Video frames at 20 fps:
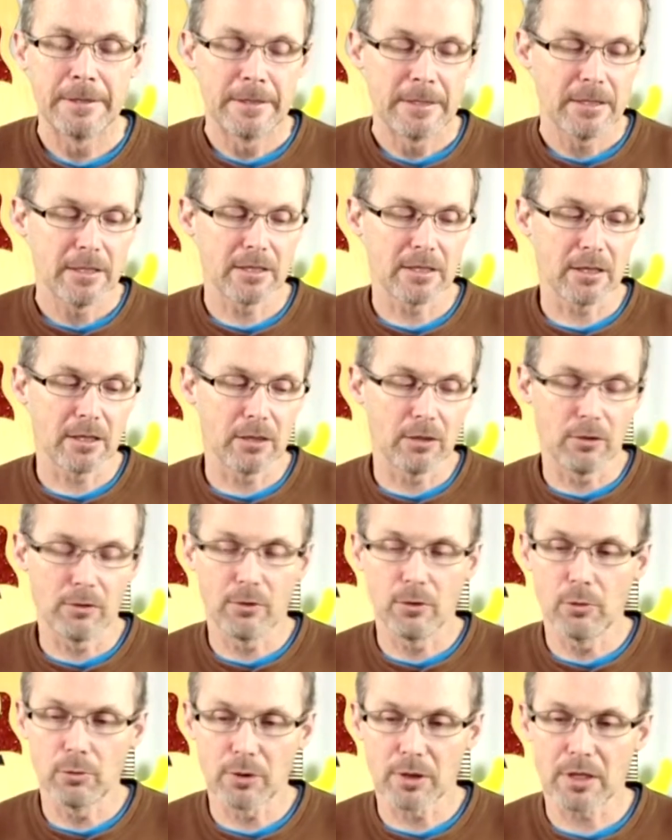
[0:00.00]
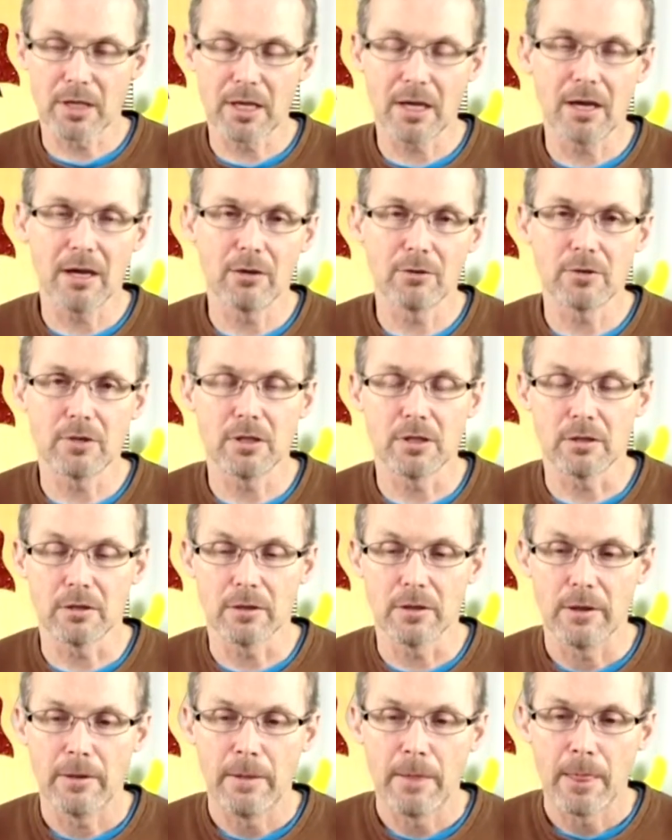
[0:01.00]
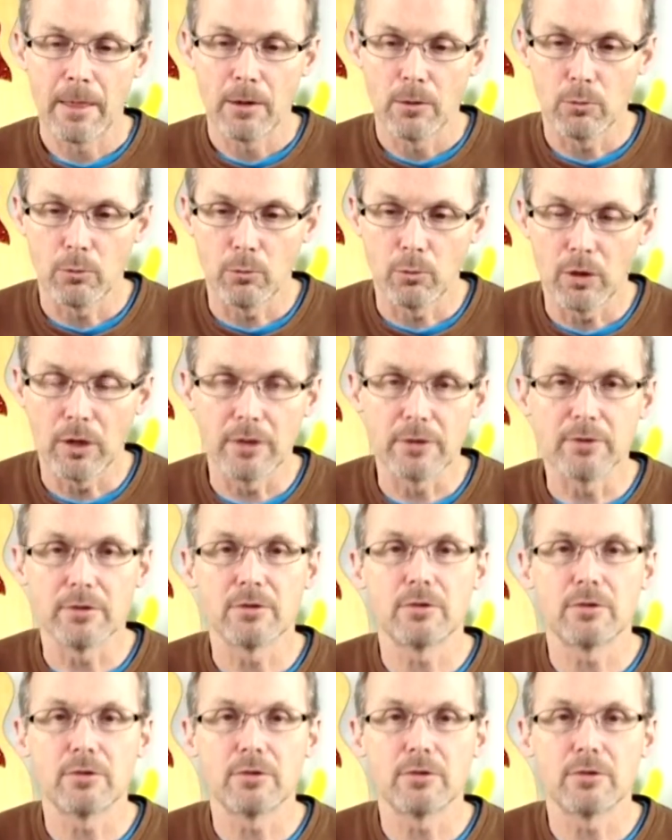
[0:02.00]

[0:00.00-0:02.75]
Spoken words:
is that although we're counting 1,